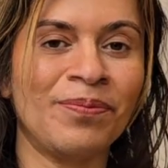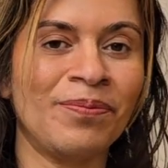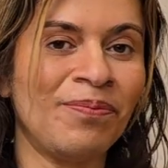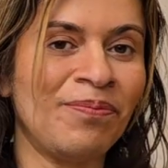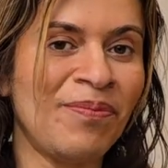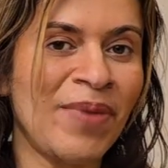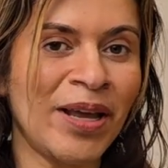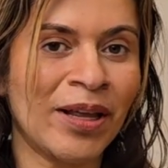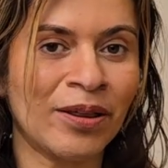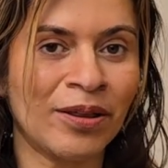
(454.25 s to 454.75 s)

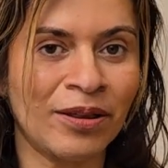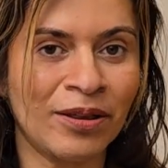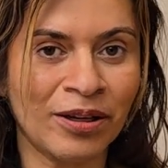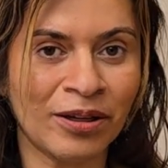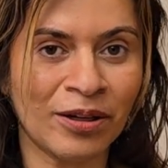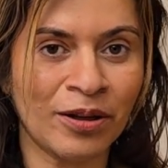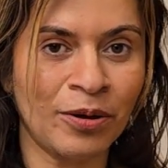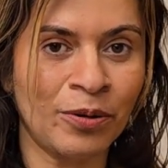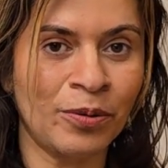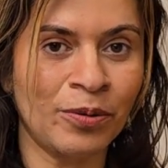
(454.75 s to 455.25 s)
make the
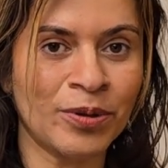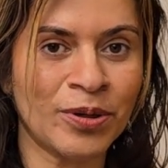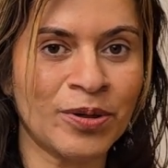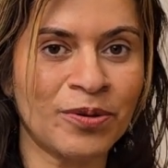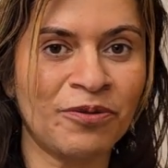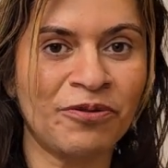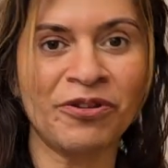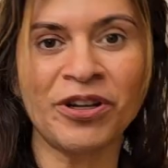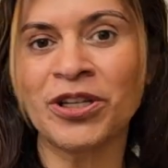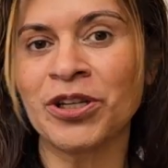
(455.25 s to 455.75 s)
clothes
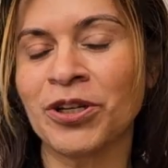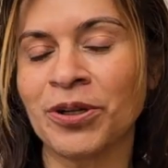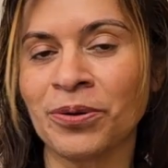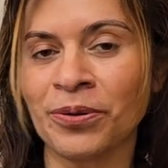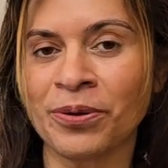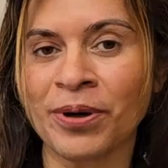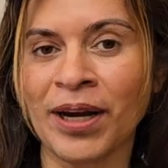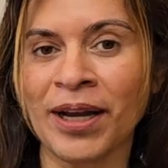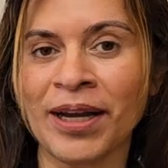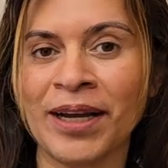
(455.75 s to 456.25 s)
fit you
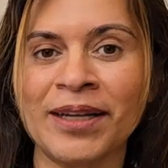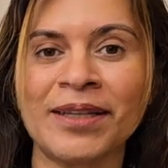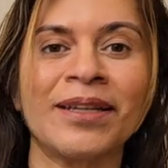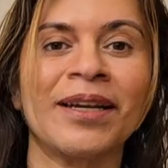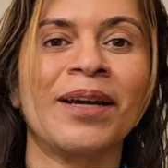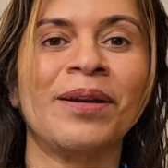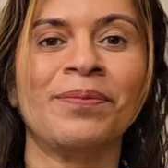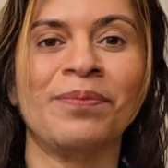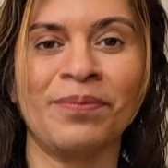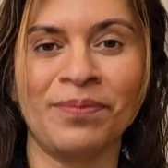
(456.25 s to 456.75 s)
right
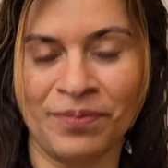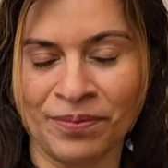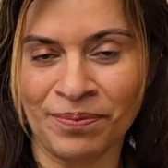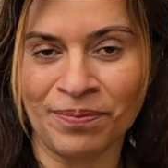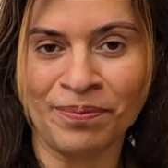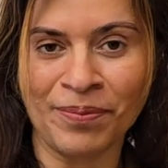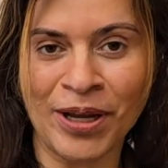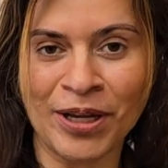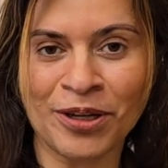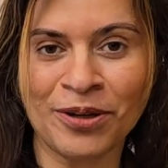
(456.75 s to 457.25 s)
and
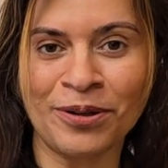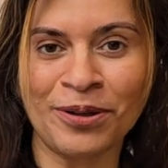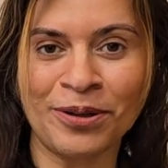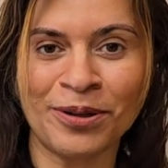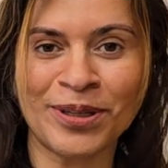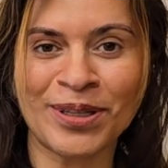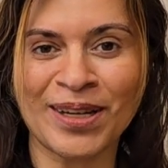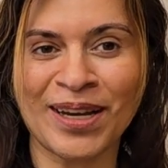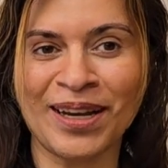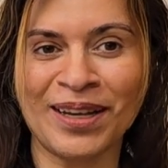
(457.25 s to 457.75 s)
make you
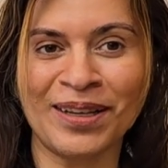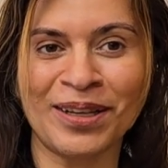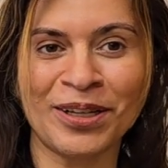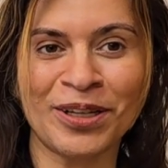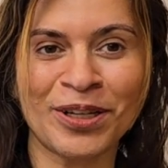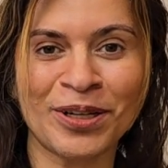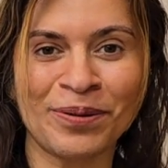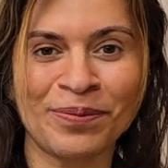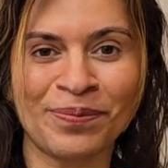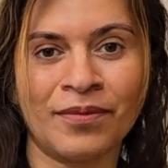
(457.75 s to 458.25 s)
look
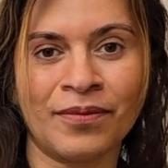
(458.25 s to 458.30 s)
stylish.